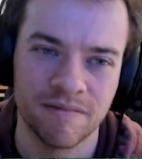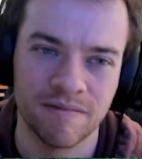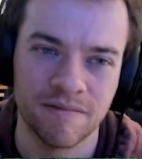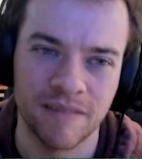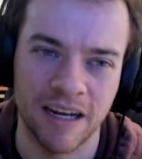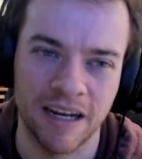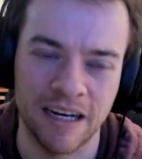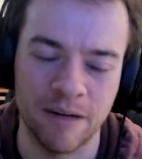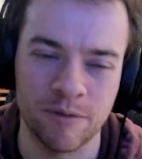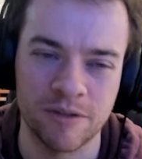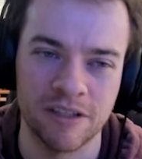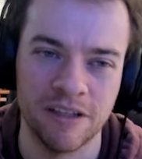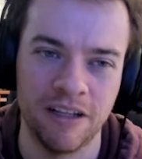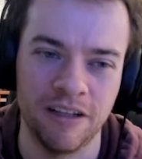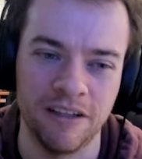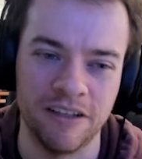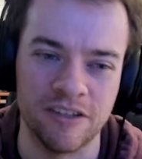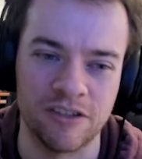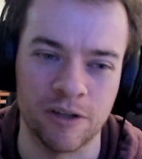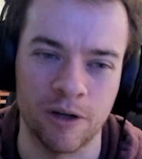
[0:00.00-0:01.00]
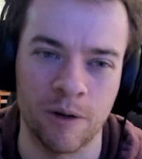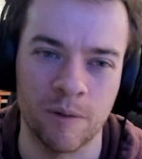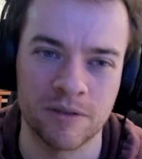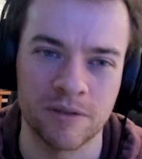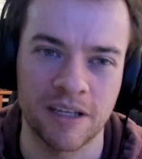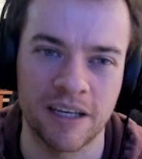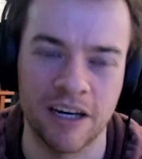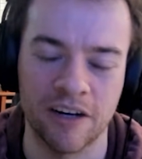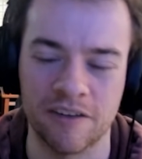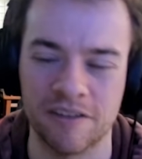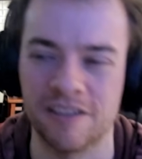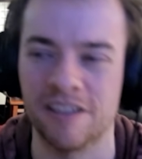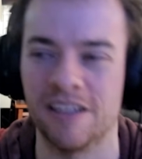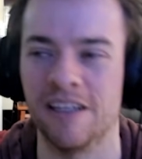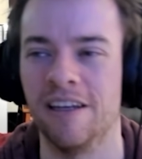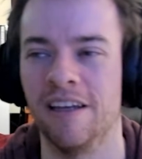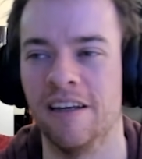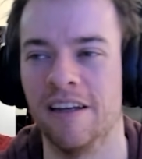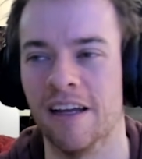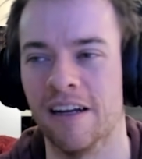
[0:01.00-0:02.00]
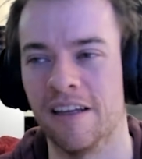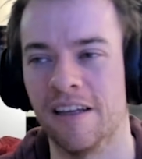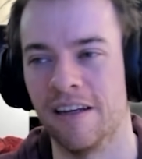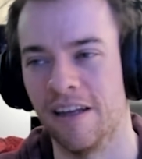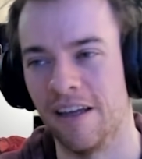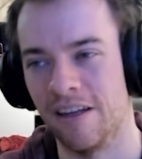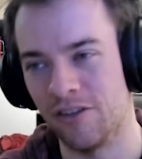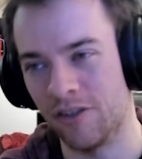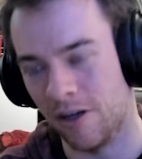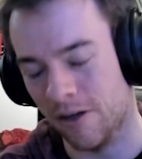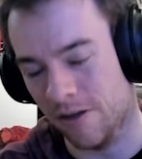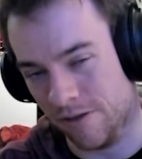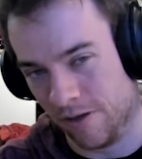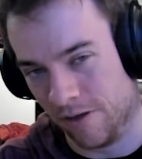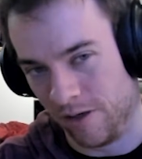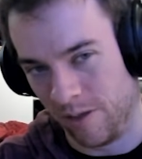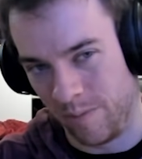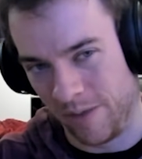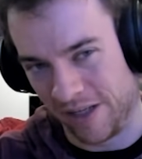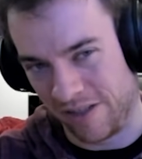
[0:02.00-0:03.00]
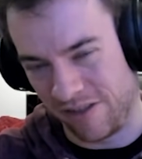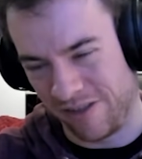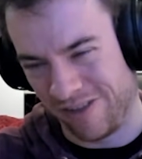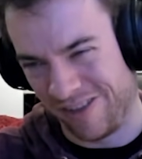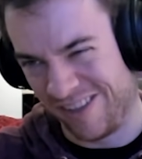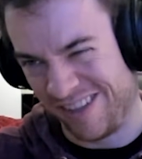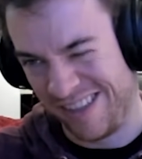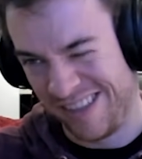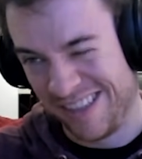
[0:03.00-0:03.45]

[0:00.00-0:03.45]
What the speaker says: And he was Lillie, so he wasn't guaranteeing getting a Charizard up next turn.